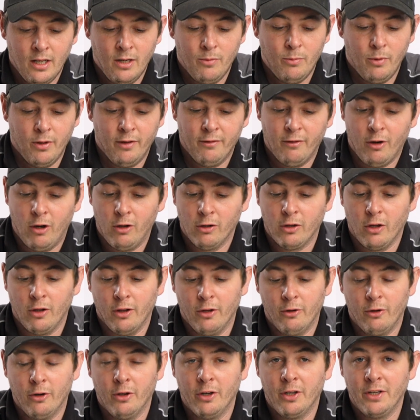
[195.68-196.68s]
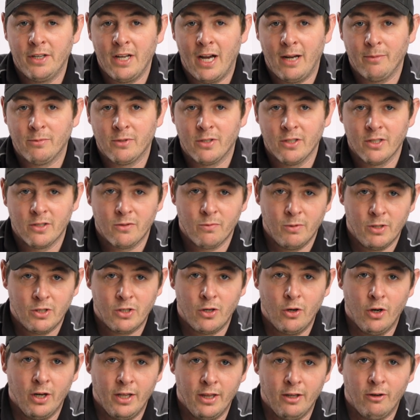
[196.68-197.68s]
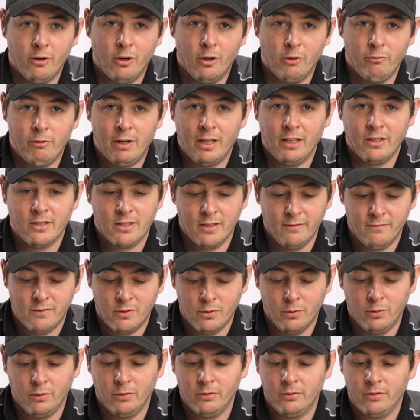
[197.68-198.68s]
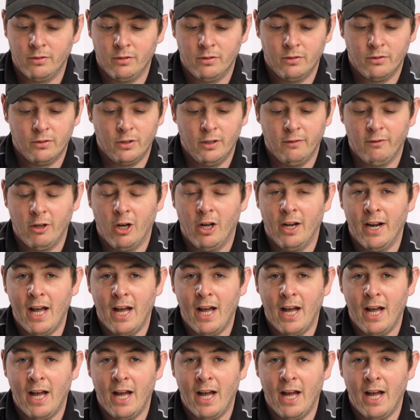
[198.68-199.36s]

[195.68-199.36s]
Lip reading: but they've all got their own adapters which go in their own relative tools. So you've got an